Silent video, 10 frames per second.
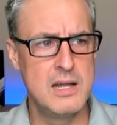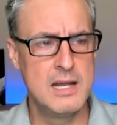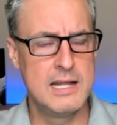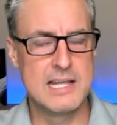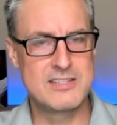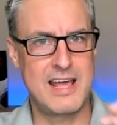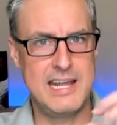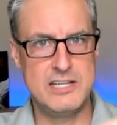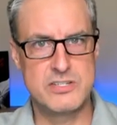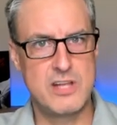it's not
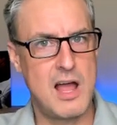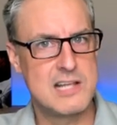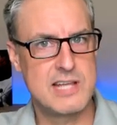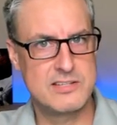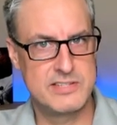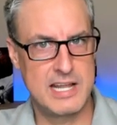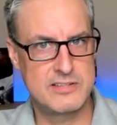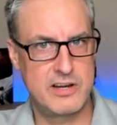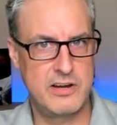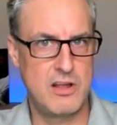each dice has
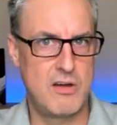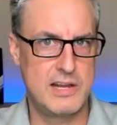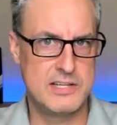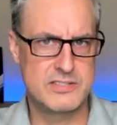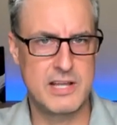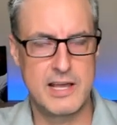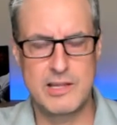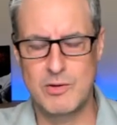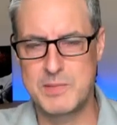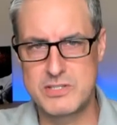dexterity on each side. That
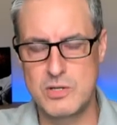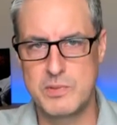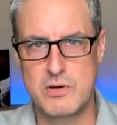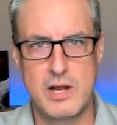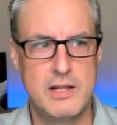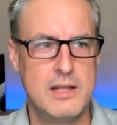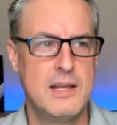would be stupid, right?